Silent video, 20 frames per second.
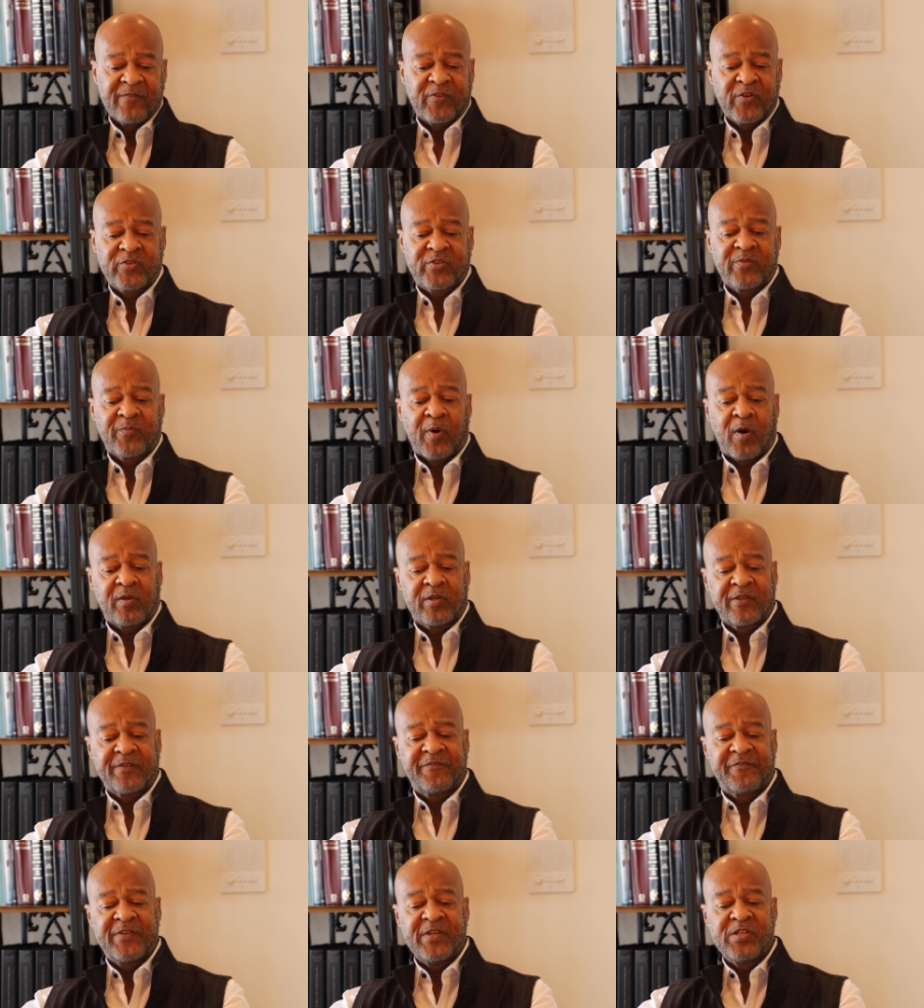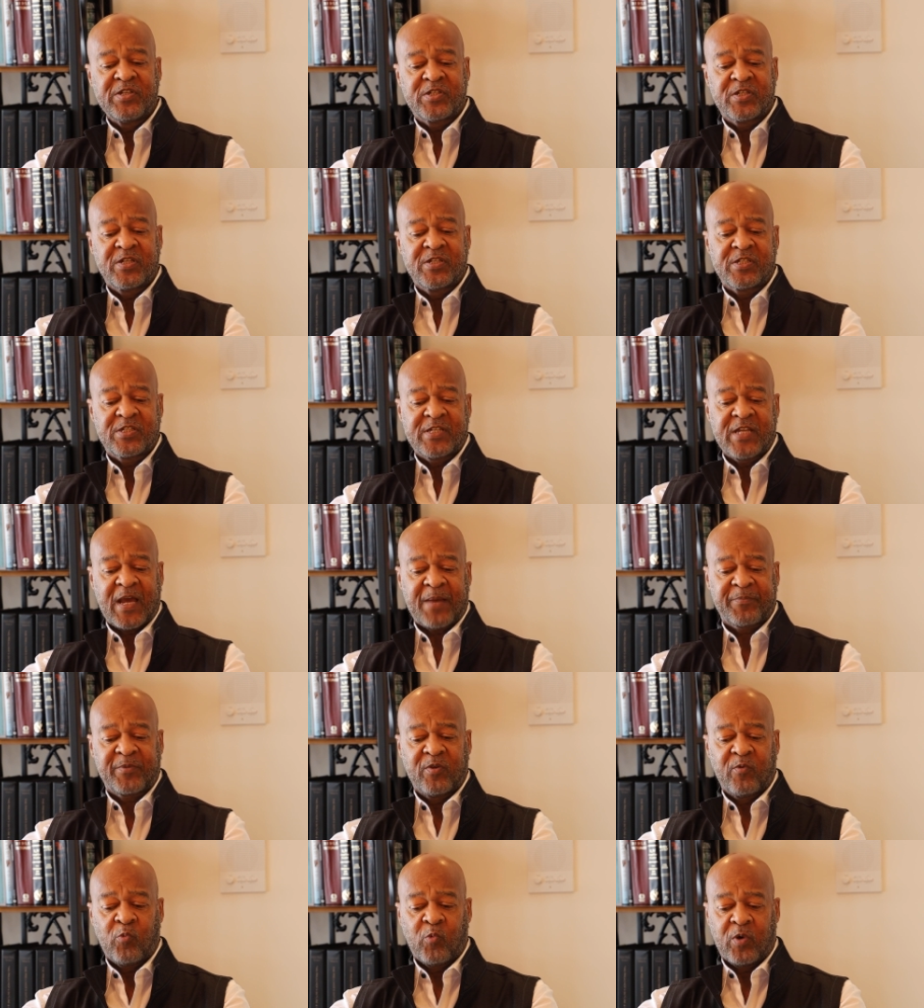First of all, Ephesians
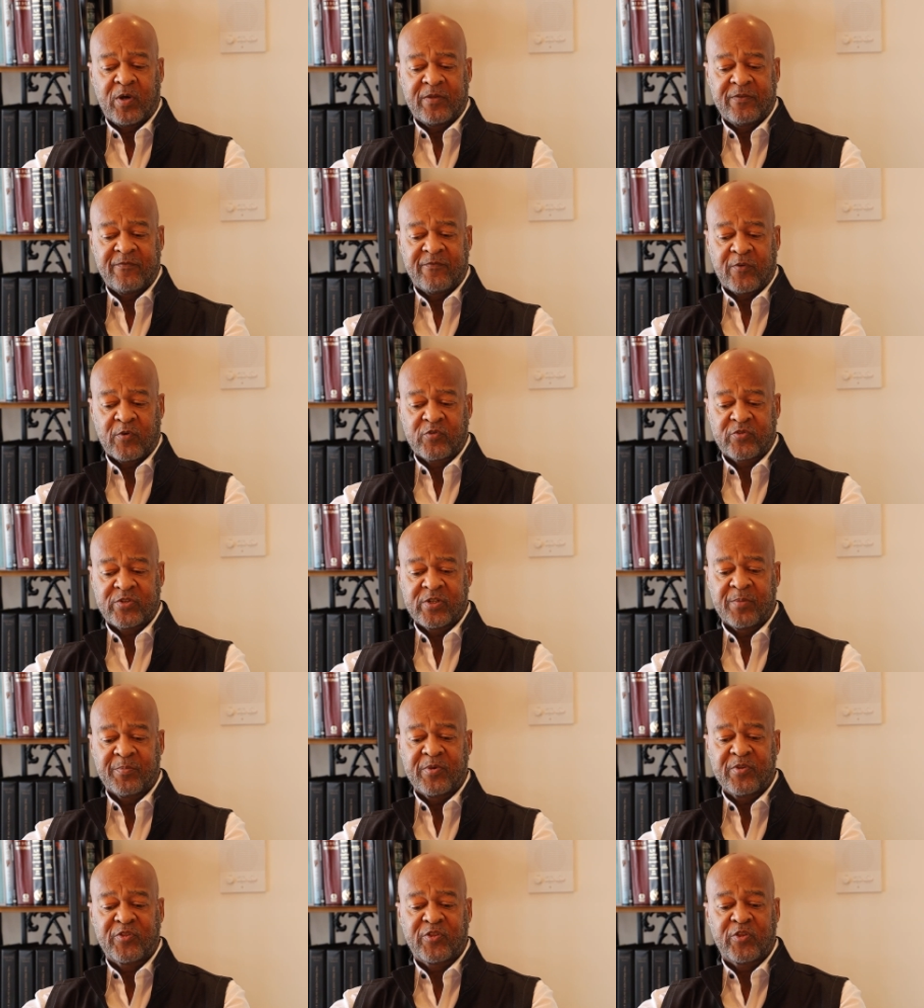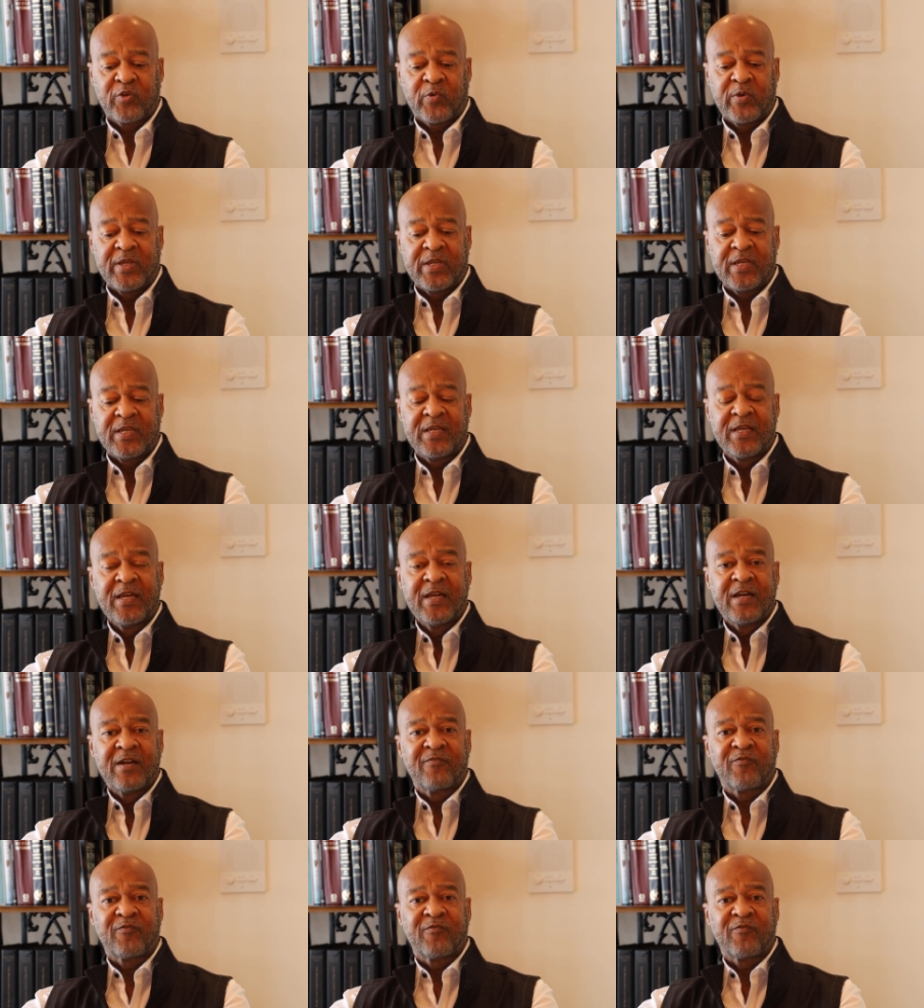chapter 1, verse number 3,